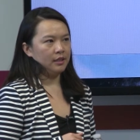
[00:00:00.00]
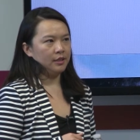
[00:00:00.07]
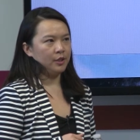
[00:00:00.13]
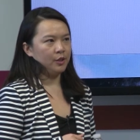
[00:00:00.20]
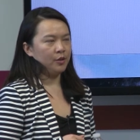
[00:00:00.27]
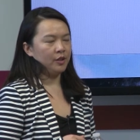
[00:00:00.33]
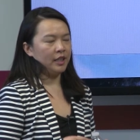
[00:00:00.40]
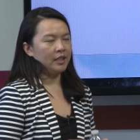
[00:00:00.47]

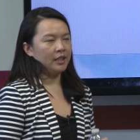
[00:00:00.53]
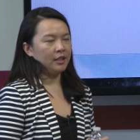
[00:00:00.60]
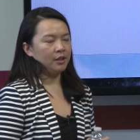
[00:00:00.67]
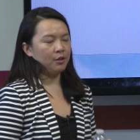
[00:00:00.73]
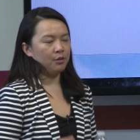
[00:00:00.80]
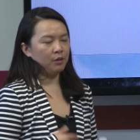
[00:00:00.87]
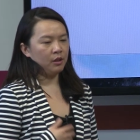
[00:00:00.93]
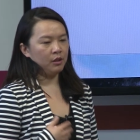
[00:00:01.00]
do they get
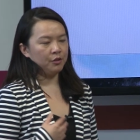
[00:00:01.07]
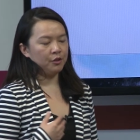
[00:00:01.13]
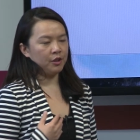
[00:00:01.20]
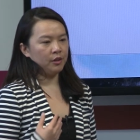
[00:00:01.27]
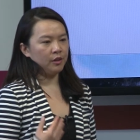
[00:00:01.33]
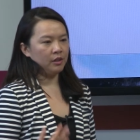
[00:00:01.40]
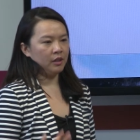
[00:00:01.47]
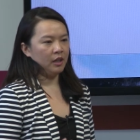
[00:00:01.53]
the thrill of
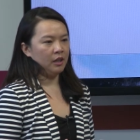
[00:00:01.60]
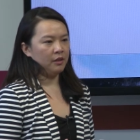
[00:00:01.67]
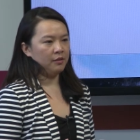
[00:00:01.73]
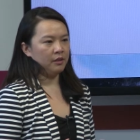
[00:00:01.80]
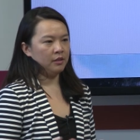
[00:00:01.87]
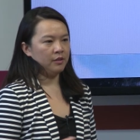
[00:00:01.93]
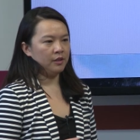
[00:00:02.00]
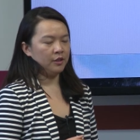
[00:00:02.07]
showing off
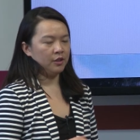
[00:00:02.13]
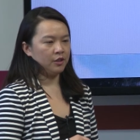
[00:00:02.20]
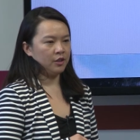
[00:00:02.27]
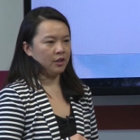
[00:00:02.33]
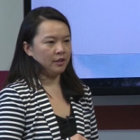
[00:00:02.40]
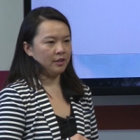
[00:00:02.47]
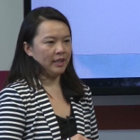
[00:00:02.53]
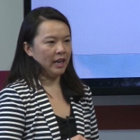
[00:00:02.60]
if it's
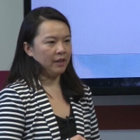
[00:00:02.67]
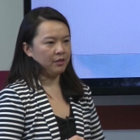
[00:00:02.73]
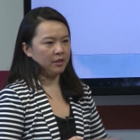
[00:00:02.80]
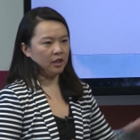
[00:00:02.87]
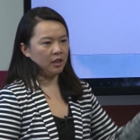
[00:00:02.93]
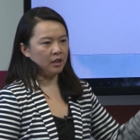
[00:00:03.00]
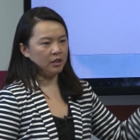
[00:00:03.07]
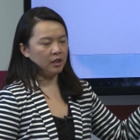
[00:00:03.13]
just
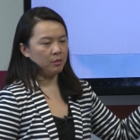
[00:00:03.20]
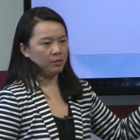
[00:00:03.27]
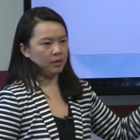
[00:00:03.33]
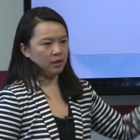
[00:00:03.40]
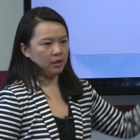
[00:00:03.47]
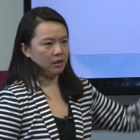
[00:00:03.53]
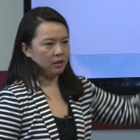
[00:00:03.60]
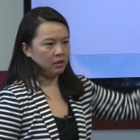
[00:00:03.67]
avatar
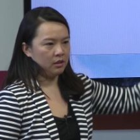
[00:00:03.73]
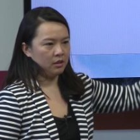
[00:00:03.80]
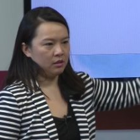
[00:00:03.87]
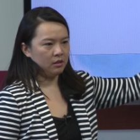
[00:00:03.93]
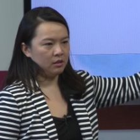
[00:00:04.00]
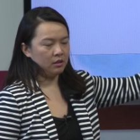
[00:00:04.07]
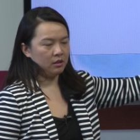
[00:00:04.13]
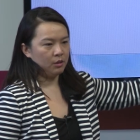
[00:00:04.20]
number,
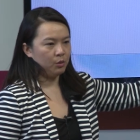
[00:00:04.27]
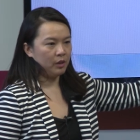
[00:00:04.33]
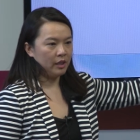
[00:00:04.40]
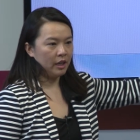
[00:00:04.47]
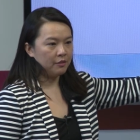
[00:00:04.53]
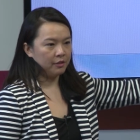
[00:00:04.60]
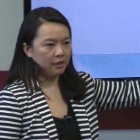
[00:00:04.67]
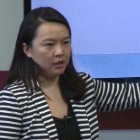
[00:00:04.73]

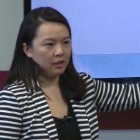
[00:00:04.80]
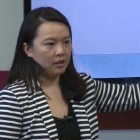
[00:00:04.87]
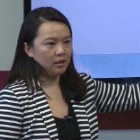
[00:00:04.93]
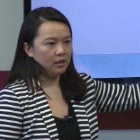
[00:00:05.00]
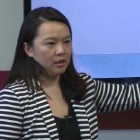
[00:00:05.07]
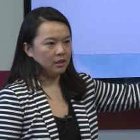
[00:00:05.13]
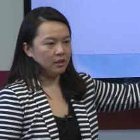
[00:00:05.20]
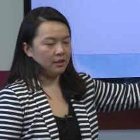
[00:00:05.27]
whatever,
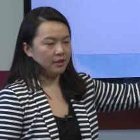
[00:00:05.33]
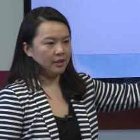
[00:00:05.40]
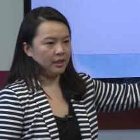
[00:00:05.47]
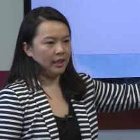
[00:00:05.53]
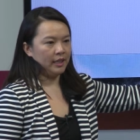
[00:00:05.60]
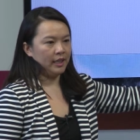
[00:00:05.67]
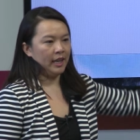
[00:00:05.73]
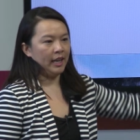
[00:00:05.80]

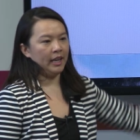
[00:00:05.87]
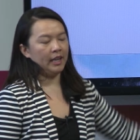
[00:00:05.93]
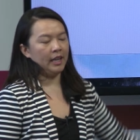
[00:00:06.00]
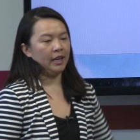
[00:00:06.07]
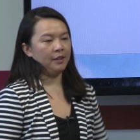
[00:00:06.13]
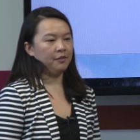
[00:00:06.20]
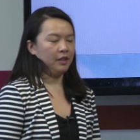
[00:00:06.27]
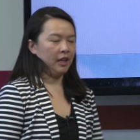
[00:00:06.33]
saying, hey,
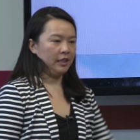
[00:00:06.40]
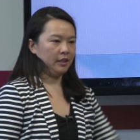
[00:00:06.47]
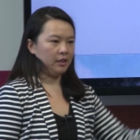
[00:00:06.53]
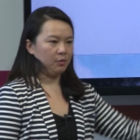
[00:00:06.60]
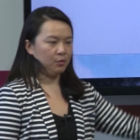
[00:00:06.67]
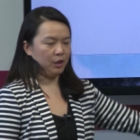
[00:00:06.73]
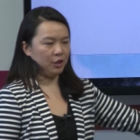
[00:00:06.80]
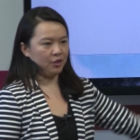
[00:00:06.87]
I've, I
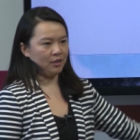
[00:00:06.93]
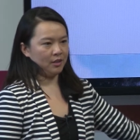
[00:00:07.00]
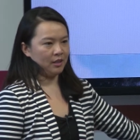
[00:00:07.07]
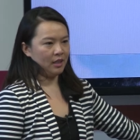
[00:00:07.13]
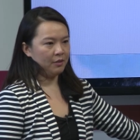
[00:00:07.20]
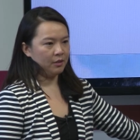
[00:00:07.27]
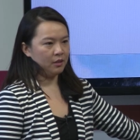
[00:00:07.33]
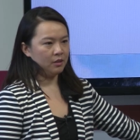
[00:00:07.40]
reached this
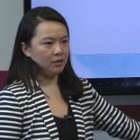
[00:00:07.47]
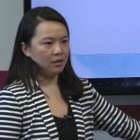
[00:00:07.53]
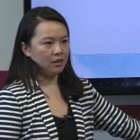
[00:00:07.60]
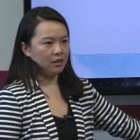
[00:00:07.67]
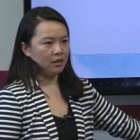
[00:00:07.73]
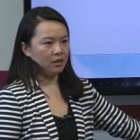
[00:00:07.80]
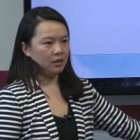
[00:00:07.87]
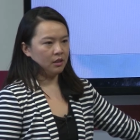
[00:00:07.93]
level?
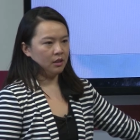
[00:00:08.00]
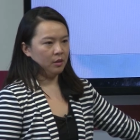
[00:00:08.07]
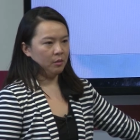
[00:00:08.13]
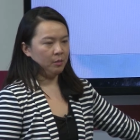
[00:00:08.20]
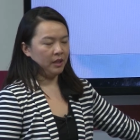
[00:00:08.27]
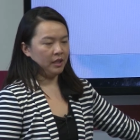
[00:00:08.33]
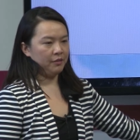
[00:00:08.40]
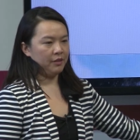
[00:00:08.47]

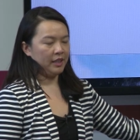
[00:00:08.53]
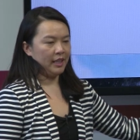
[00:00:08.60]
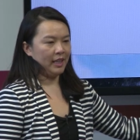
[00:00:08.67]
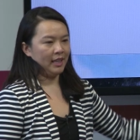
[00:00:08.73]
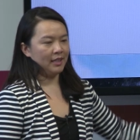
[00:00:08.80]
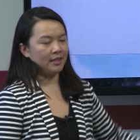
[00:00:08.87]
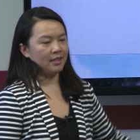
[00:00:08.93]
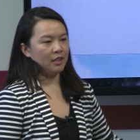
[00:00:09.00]
But if they
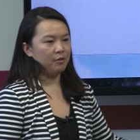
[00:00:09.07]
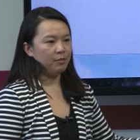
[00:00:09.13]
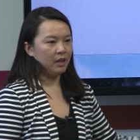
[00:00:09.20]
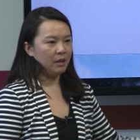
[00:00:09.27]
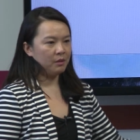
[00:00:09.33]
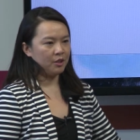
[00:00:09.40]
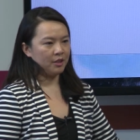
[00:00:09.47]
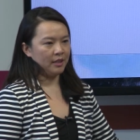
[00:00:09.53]
can't
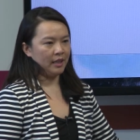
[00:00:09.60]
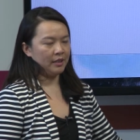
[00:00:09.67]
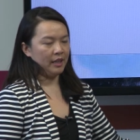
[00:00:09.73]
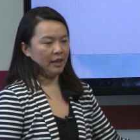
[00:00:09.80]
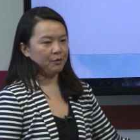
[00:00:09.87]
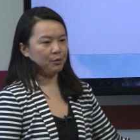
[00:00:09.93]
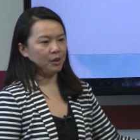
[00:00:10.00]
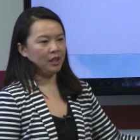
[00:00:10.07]
self-publish that and they
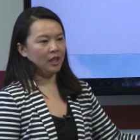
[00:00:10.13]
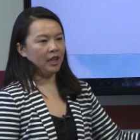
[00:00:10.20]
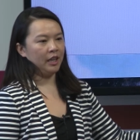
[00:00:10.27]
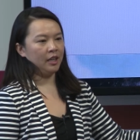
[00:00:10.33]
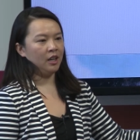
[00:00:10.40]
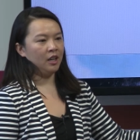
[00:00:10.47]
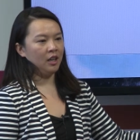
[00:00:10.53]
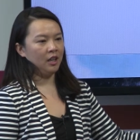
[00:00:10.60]
have to
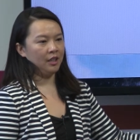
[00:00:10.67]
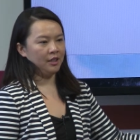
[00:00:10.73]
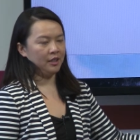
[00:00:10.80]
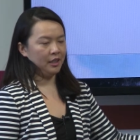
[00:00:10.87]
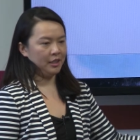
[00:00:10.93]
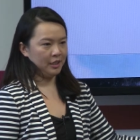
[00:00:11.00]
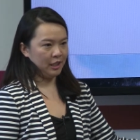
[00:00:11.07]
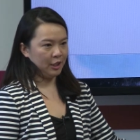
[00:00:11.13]
rely on
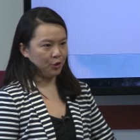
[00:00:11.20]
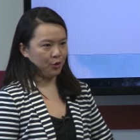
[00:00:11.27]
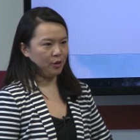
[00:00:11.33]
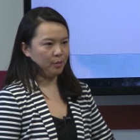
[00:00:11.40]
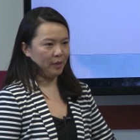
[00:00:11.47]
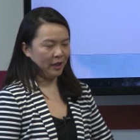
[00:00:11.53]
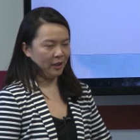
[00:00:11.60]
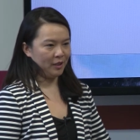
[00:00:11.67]
a teacher or
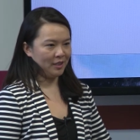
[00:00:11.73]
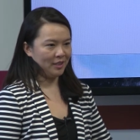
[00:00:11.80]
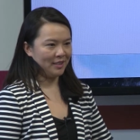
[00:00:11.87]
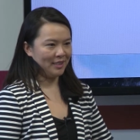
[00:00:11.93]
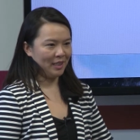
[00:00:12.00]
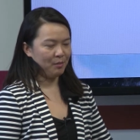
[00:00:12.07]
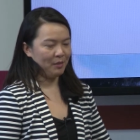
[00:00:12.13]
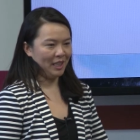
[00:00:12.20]
a parent to
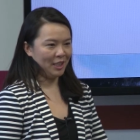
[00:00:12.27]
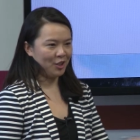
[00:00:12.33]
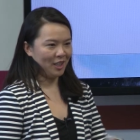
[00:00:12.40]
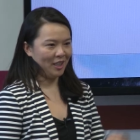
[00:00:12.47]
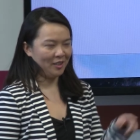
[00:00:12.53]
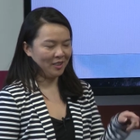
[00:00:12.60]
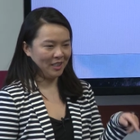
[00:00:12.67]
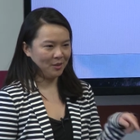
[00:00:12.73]
say, my
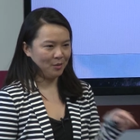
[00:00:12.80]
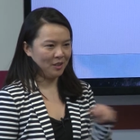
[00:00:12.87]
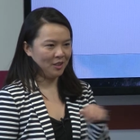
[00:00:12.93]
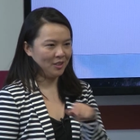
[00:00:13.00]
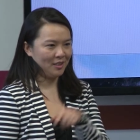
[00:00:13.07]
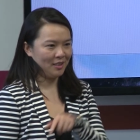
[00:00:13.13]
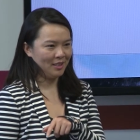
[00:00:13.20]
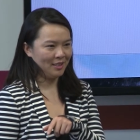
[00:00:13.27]
child has
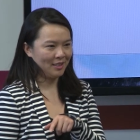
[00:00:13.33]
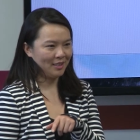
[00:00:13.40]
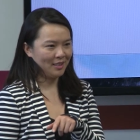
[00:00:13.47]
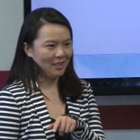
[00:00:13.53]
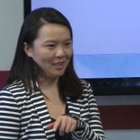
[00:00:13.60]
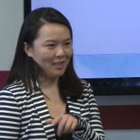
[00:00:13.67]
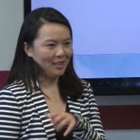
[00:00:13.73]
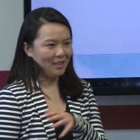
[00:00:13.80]
reached this,
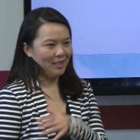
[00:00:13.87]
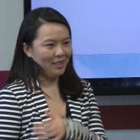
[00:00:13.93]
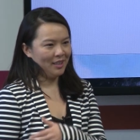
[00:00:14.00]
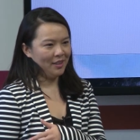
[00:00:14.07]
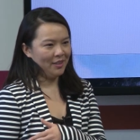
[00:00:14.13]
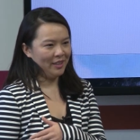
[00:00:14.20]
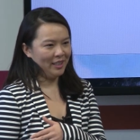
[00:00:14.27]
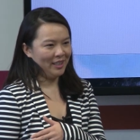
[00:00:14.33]

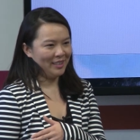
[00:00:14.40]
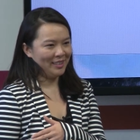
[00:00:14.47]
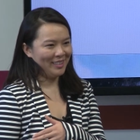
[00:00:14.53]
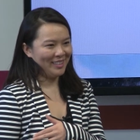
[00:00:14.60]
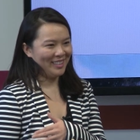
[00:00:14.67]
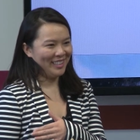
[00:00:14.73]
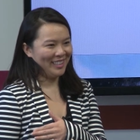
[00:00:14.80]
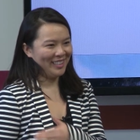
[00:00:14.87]
then,
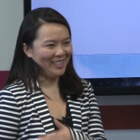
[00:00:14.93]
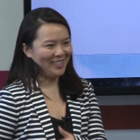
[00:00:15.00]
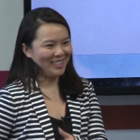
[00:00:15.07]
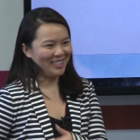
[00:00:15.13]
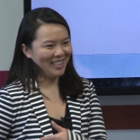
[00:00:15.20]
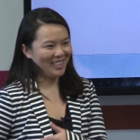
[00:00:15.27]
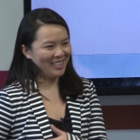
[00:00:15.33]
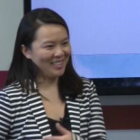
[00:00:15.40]
you know,
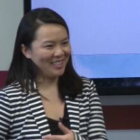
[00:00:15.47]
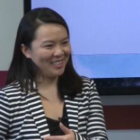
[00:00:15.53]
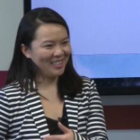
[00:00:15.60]
it's not as